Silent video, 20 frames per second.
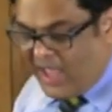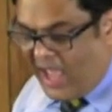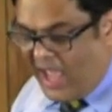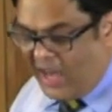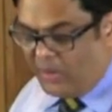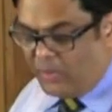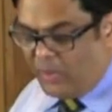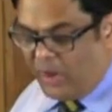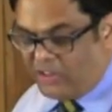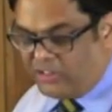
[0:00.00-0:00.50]

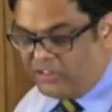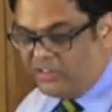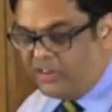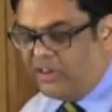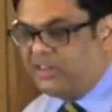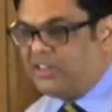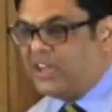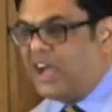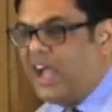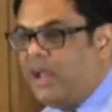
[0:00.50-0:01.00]
and waste
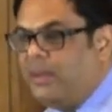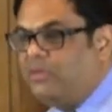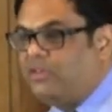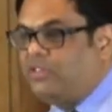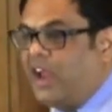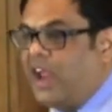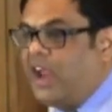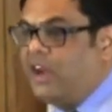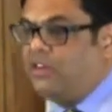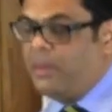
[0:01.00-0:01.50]
your time
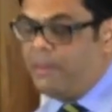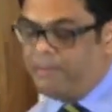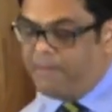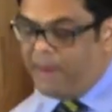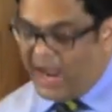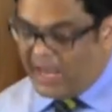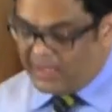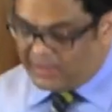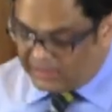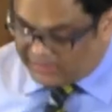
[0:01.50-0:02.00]
trying to
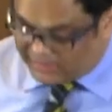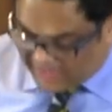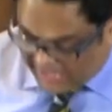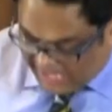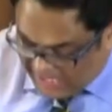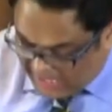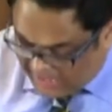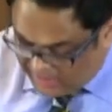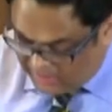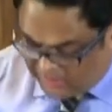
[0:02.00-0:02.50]
buy the
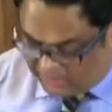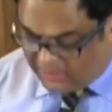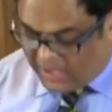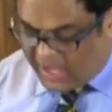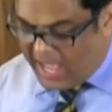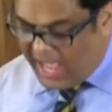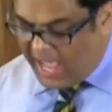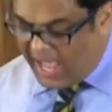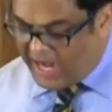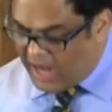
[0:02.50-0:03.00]
things
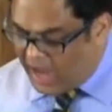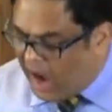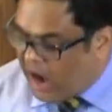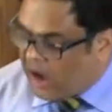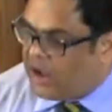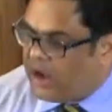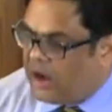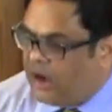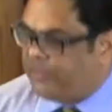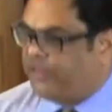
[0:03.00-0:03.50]
and
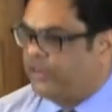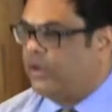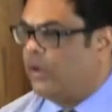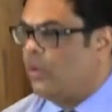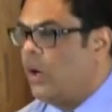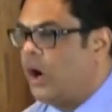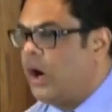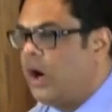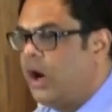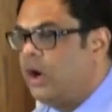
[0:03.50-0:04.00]
hunger for the
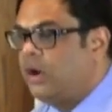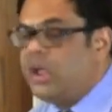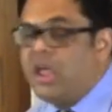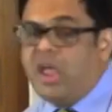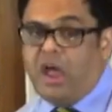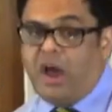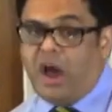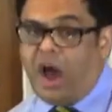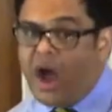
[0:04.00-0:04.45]
world,